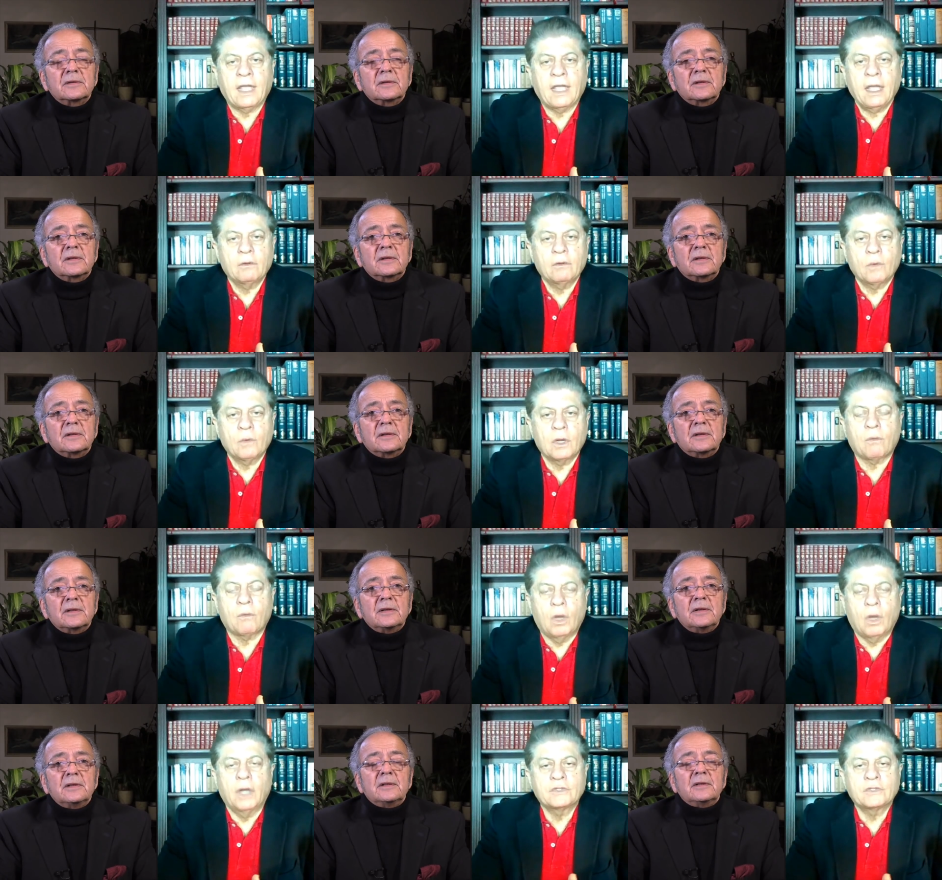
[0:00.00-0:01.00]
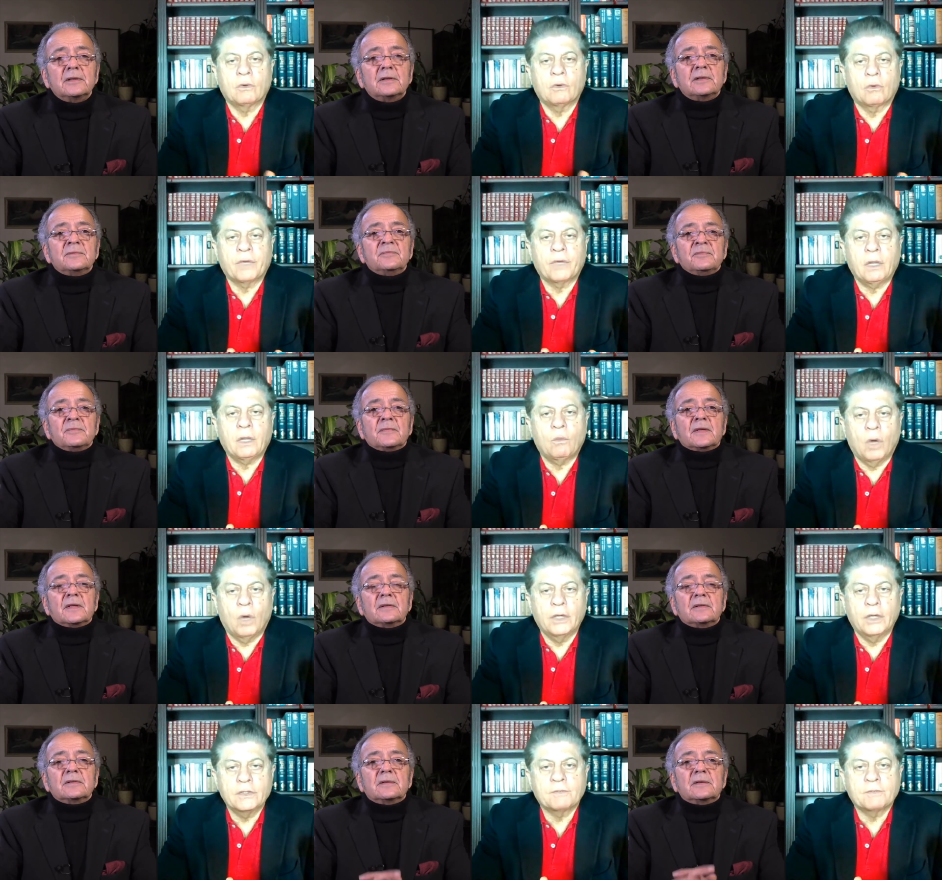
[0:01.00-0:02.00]
Speaker 1: down to where it was. It already
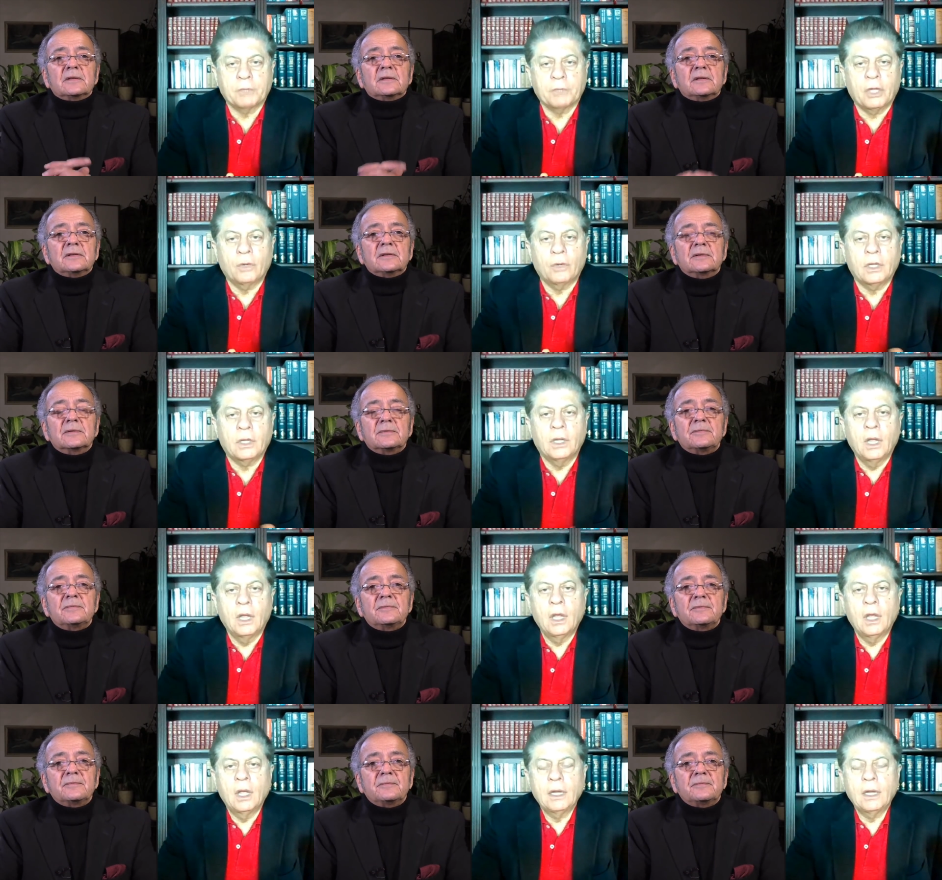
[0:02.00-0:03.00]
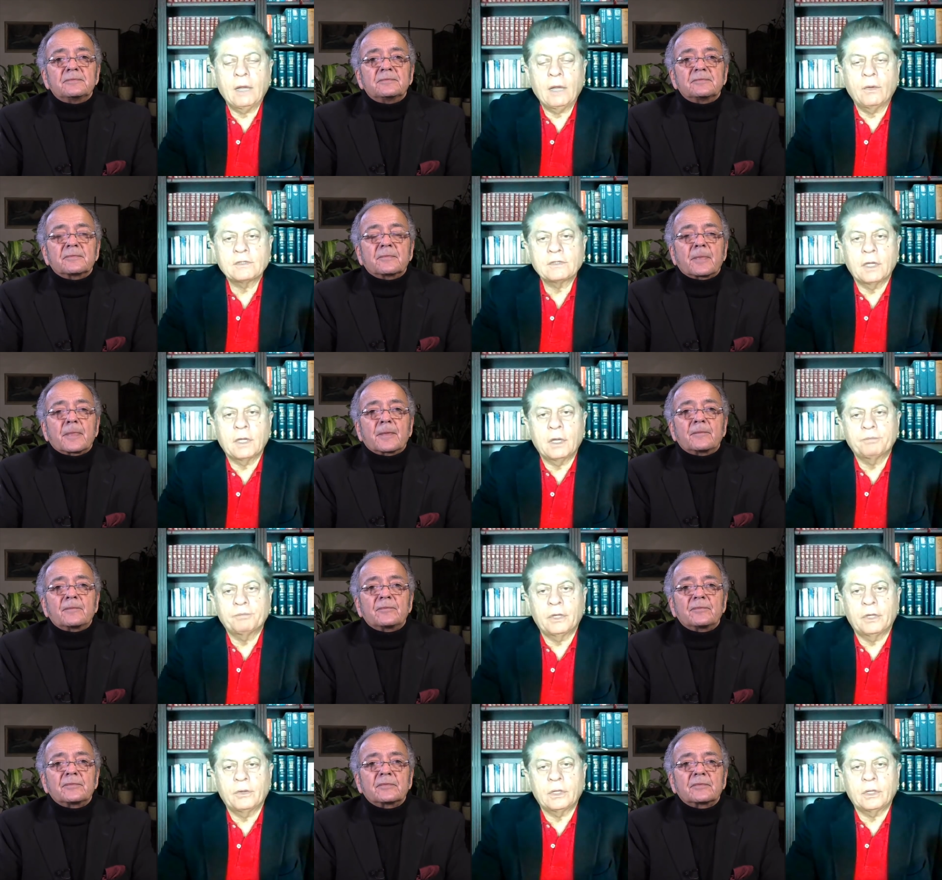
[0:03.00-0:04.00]
was bloated. Now it's uh,
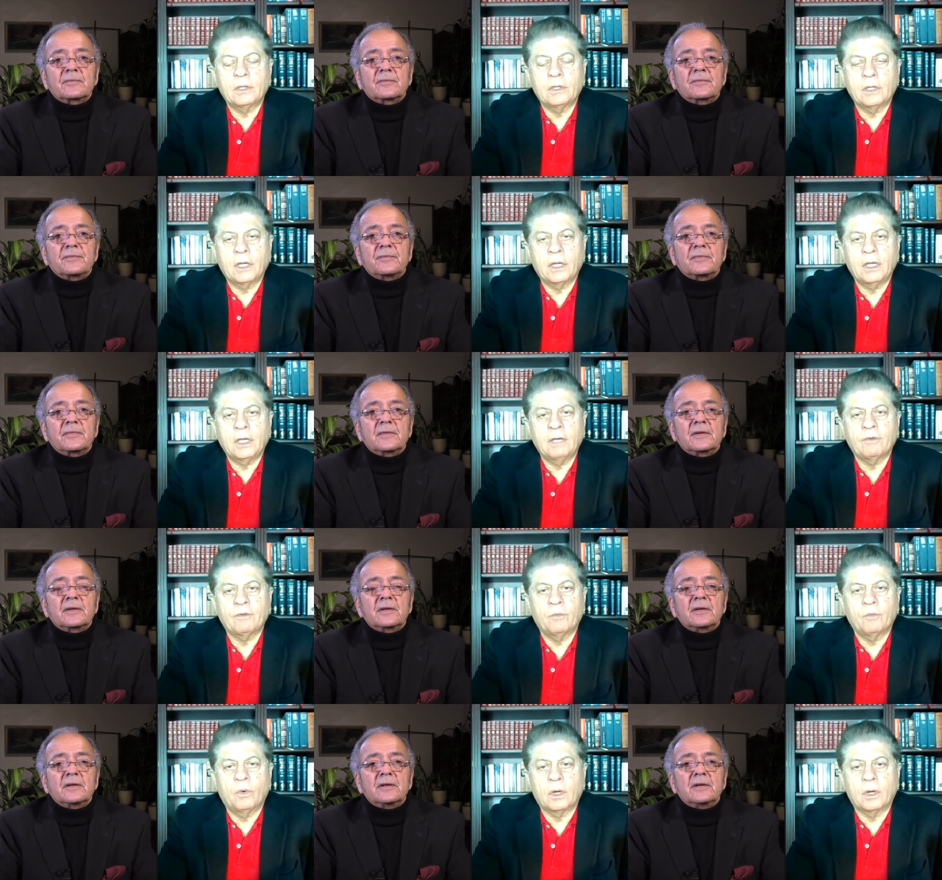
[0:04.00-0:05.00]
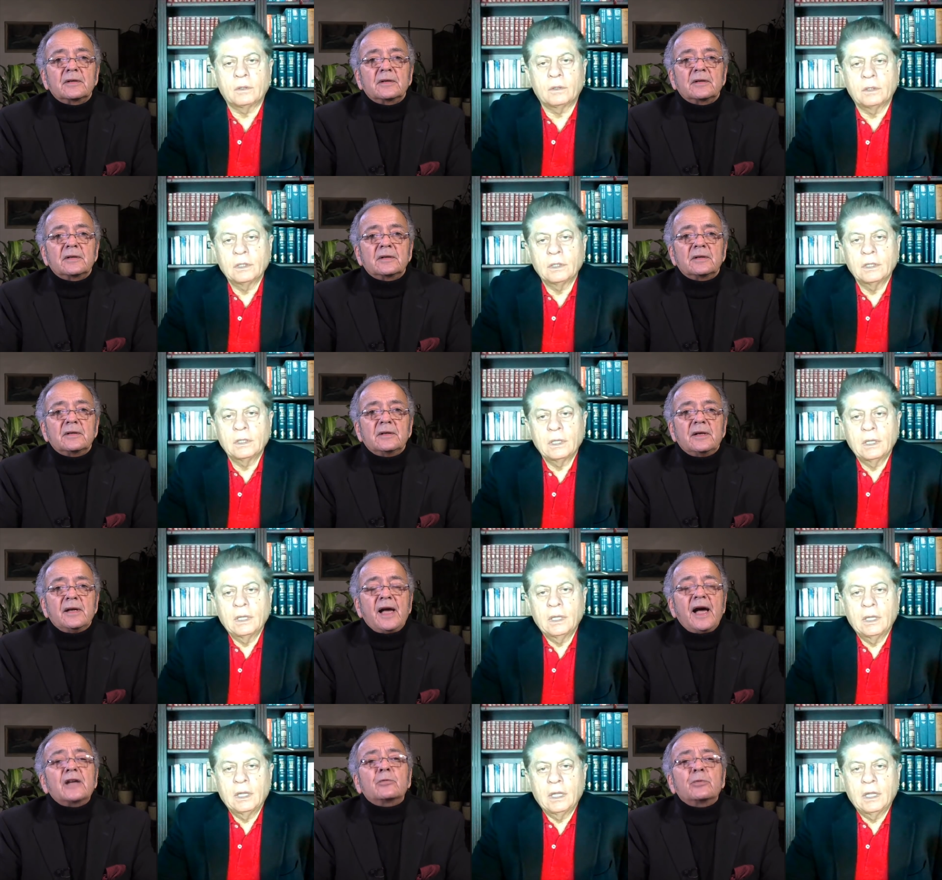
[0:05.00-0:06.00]
bloated uh, even more.
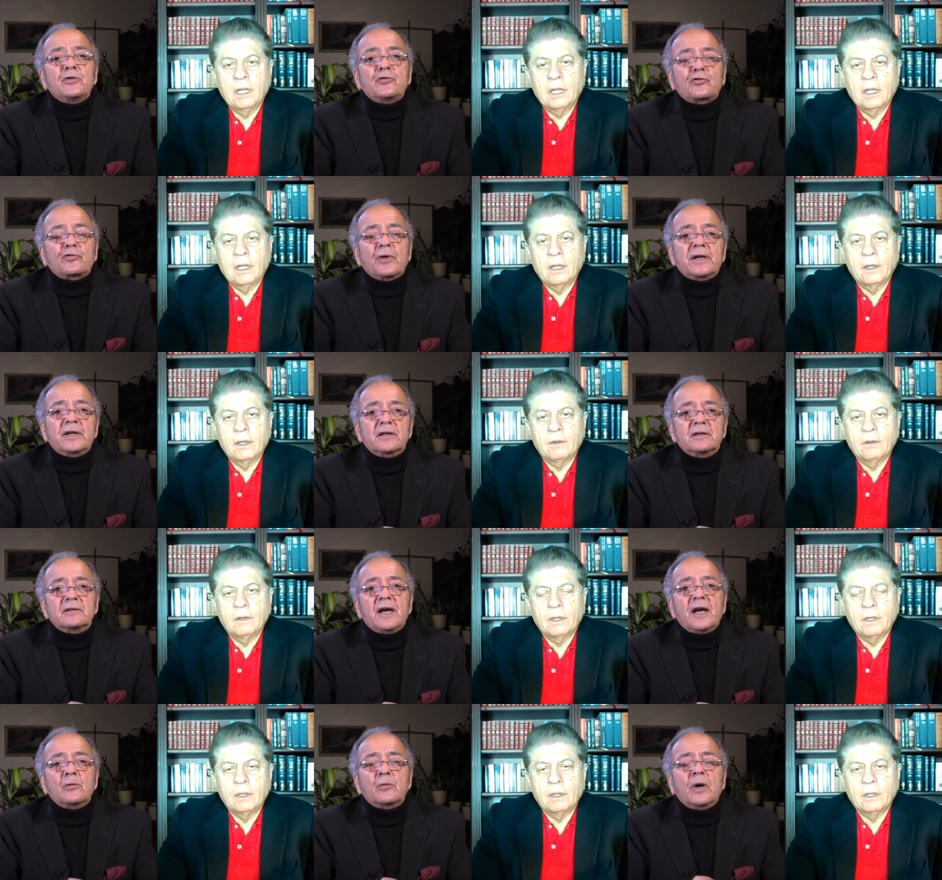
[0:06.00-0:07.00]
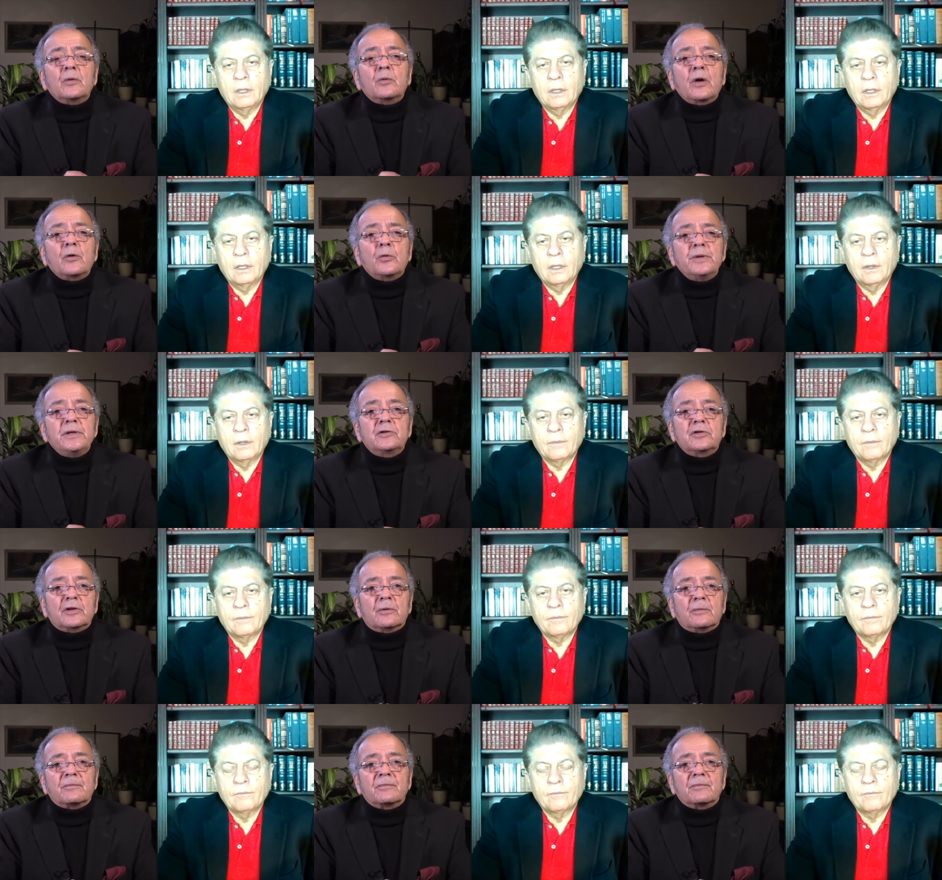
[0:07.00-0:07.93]
How
Speaker 2: do we shrink it? How do what, what can we do?